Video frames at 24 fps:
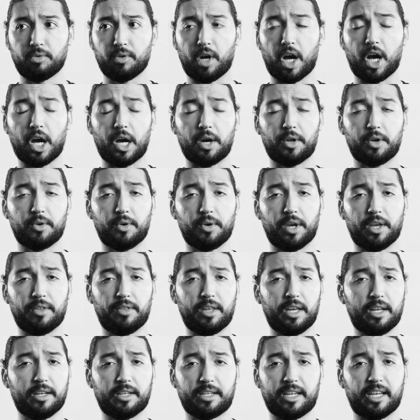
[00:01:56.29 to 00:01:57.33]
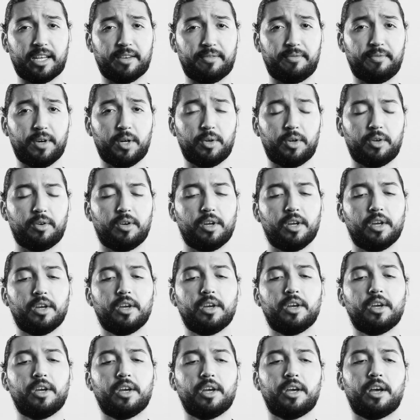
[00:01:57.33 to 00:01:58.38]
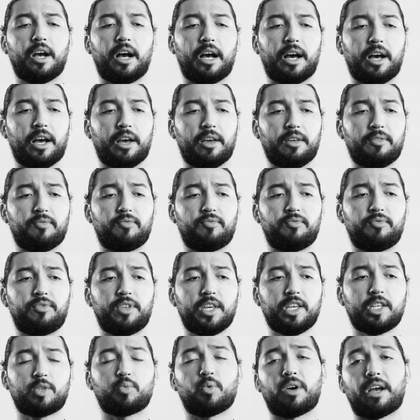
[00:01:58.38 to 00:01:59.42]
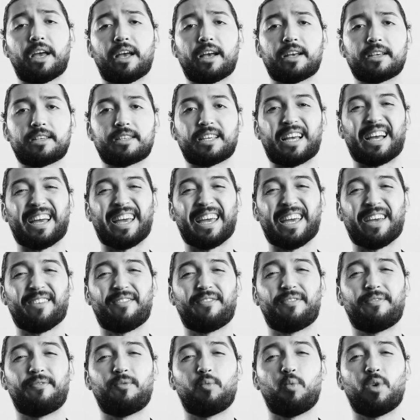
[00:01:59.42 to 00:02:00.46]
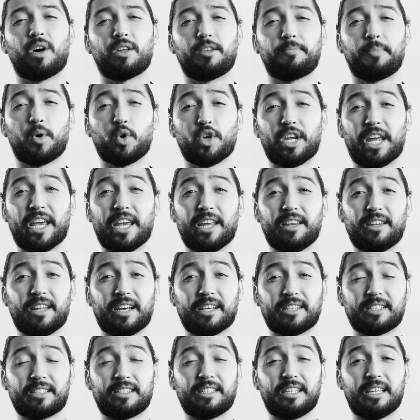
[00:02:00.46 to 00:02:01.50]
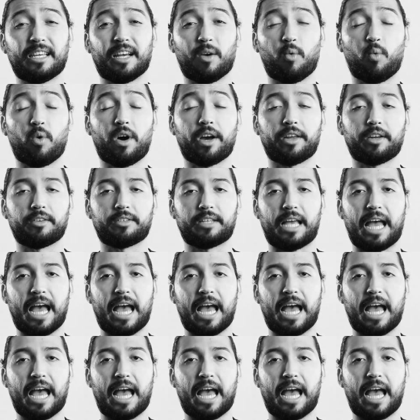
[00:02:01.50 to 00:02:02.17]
auto and then take a photo. This one has a f1.8, that's the widest